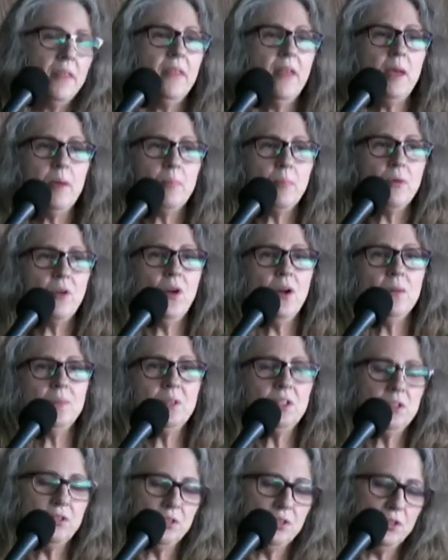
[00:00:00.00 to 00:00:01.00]
They
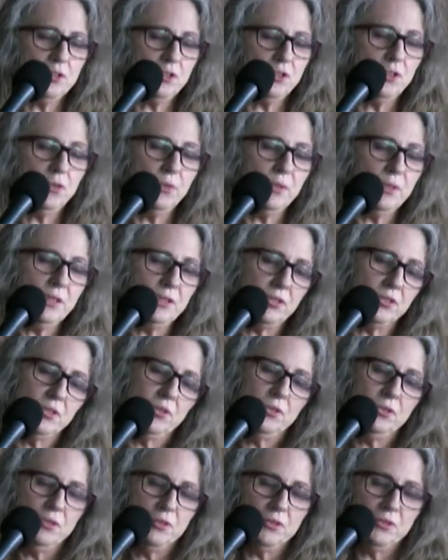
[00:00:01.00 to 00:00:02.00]
promise to
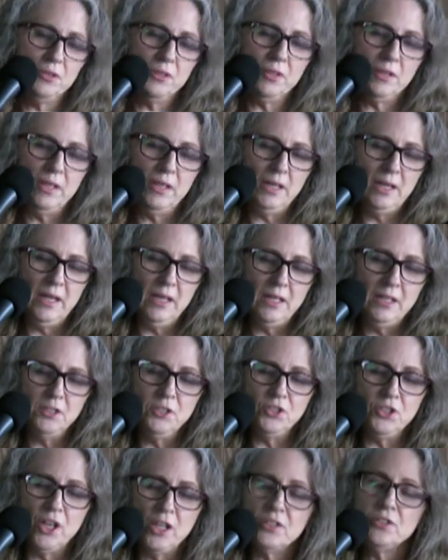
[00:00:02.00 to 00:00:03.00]
return,
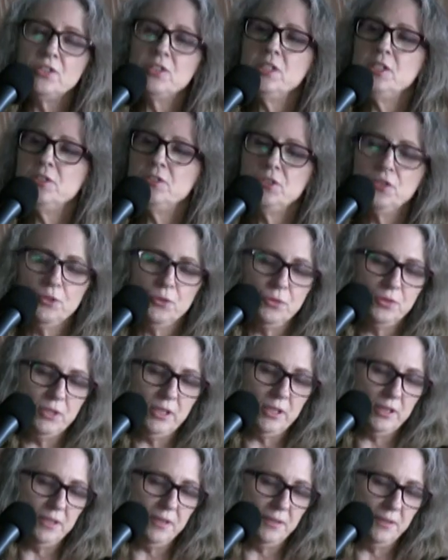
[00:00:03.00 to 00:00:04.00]
just as you
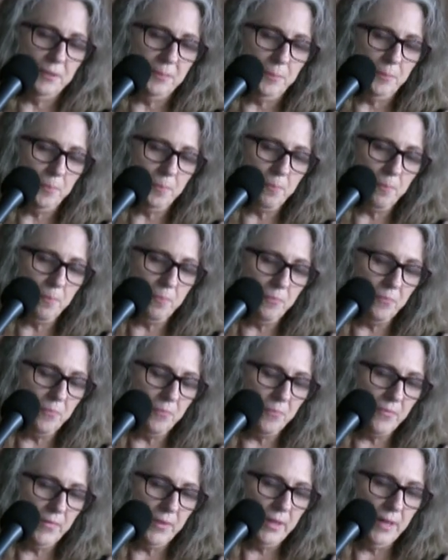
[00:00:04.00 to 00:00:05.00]
did.
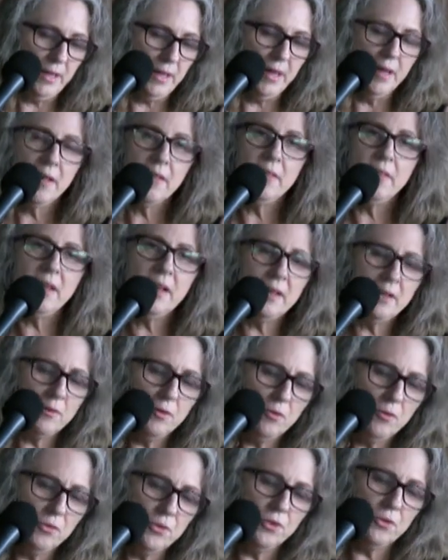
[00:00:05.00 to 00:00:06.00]
They
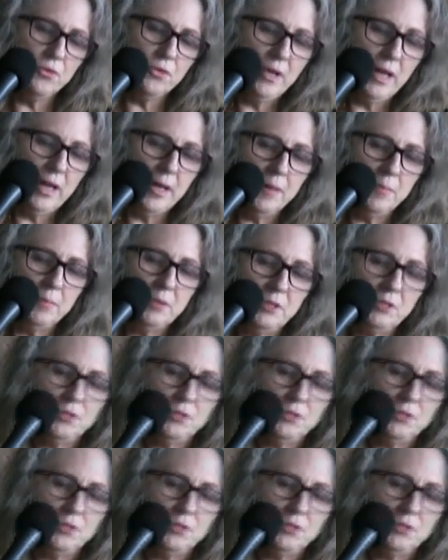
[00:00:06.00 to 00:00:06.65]
know your name